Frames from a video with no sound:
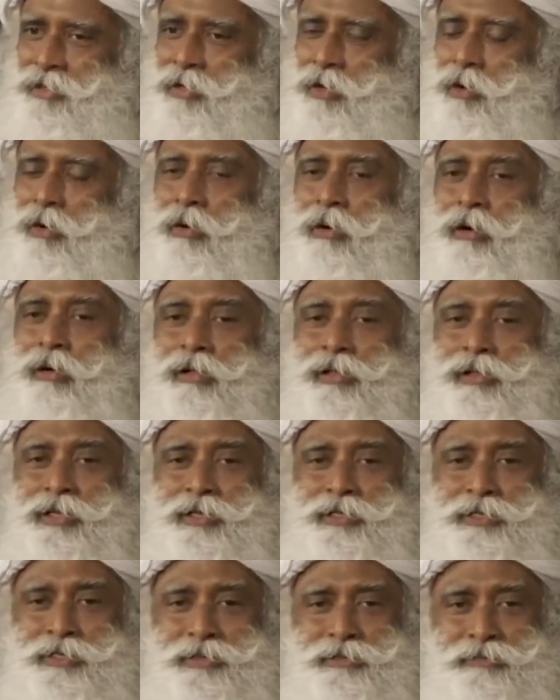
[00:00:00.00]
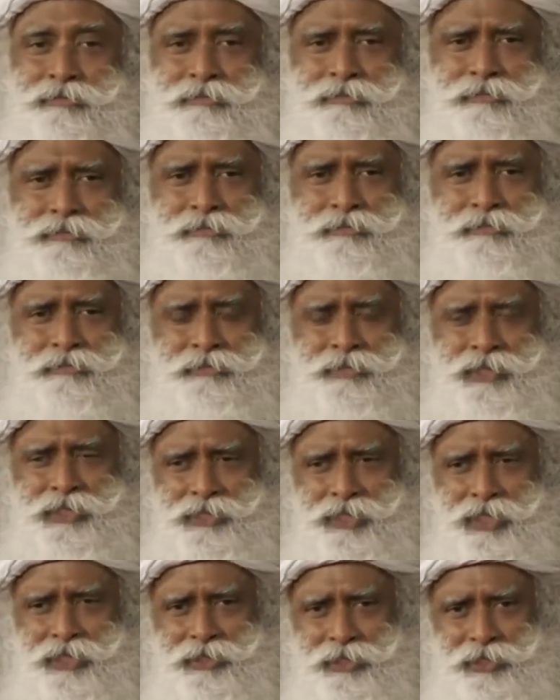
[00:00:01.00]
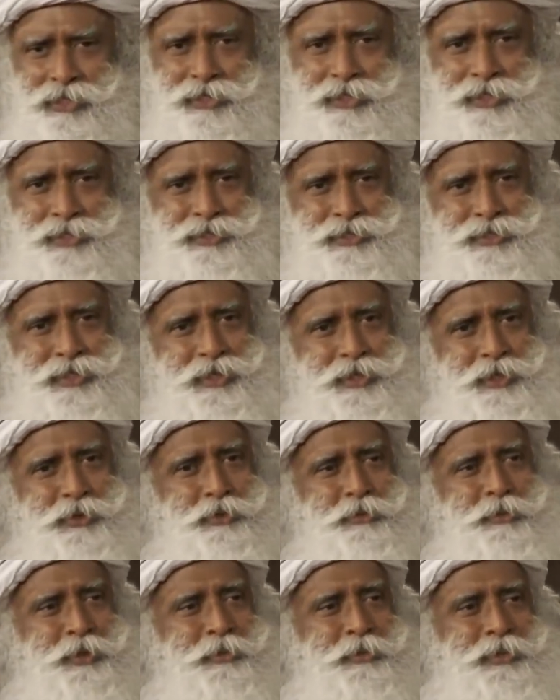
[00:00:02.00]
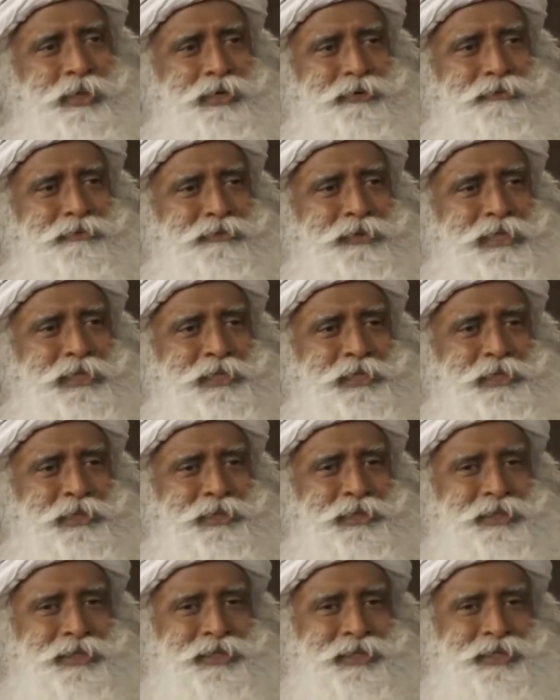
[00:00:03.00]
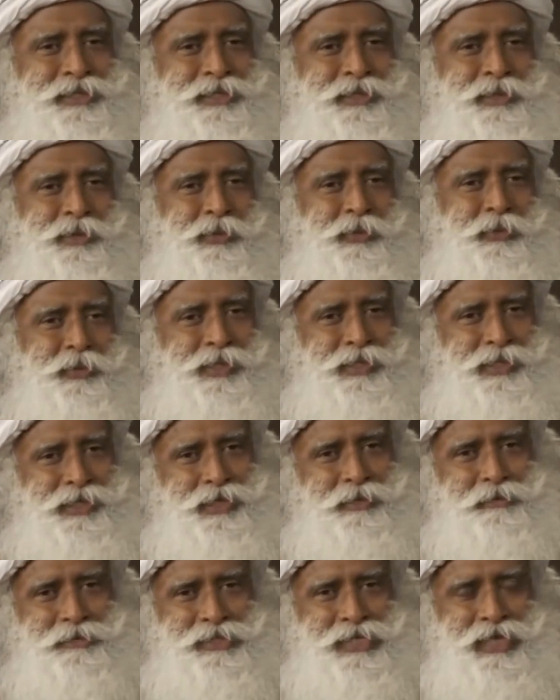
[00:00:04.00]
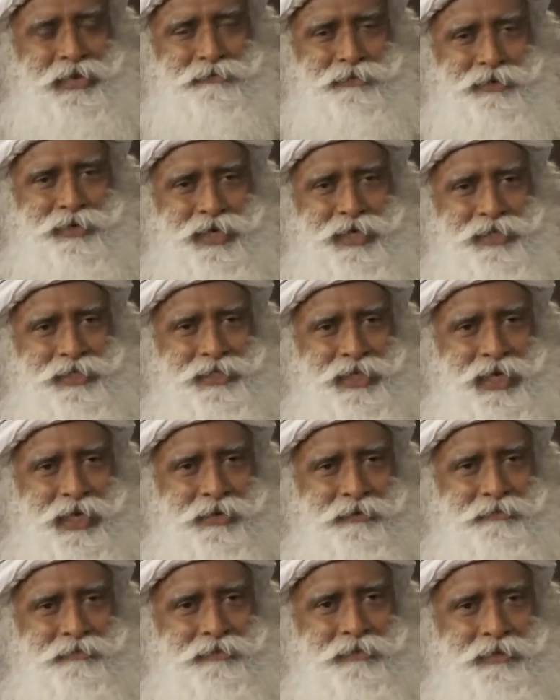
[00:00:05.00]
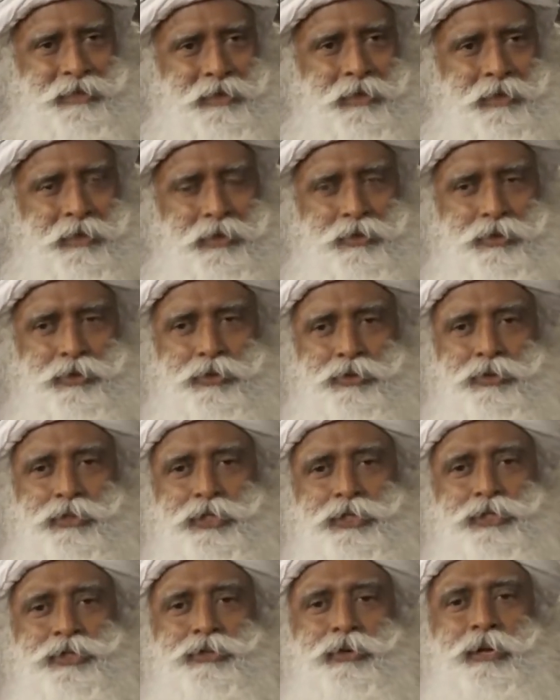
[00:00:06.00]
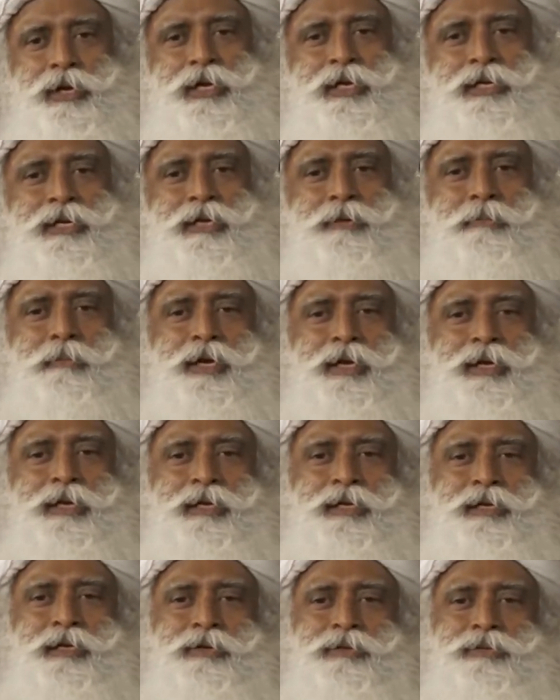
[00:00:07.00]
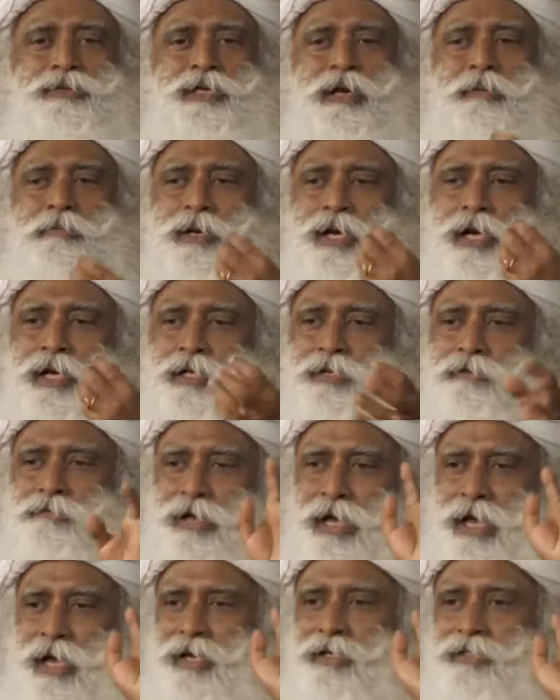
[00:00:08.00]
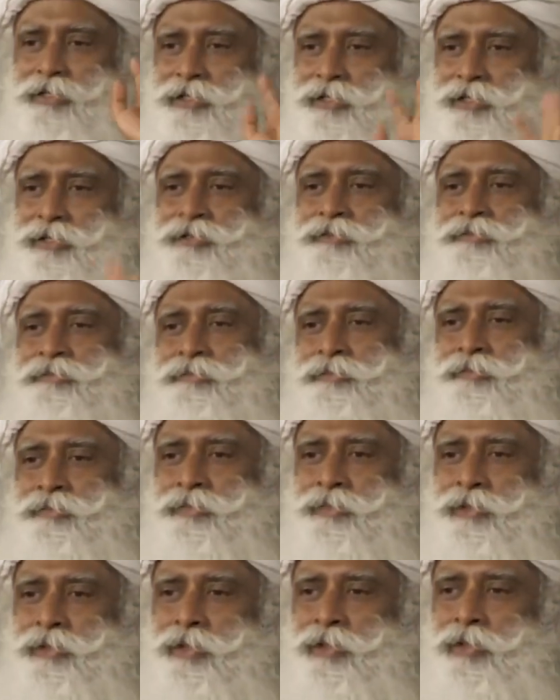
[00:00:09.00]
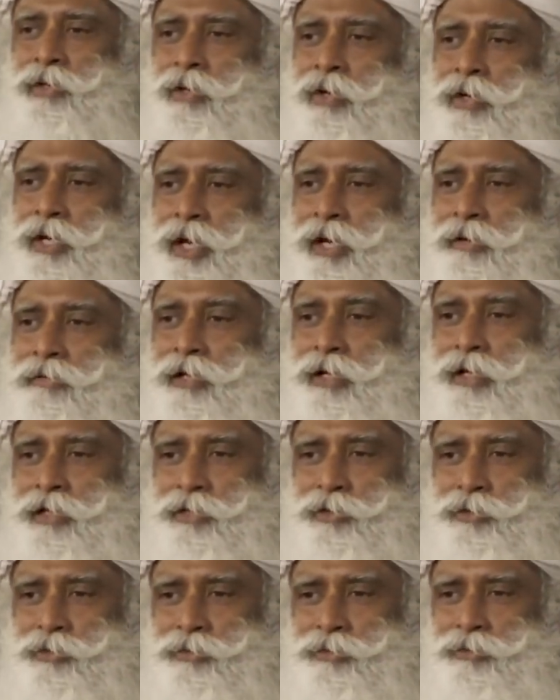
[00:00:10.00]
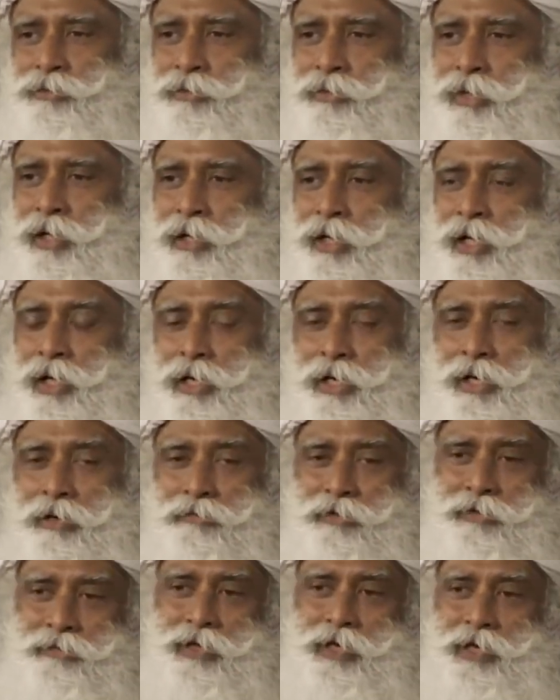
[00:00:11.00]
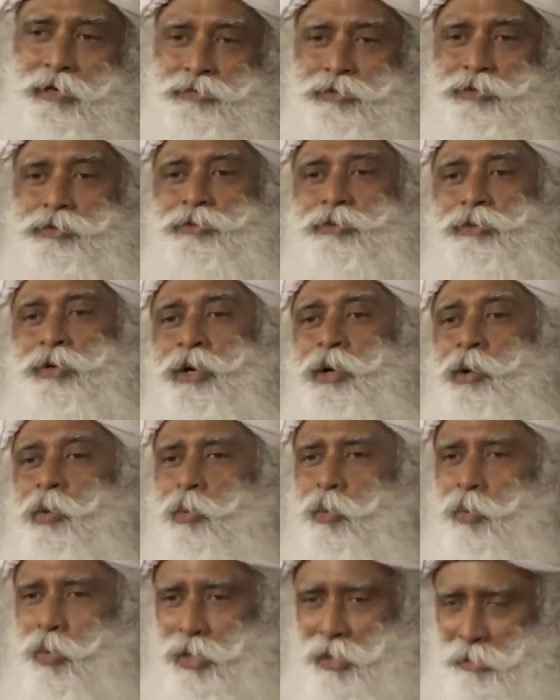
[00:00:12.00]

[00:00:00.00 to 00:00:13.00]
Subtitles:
All the tenderness that a human being feels within himself or herself, you destroying it and make it into some kind of act. Okay, I will hug you, I'll hug every one of you. What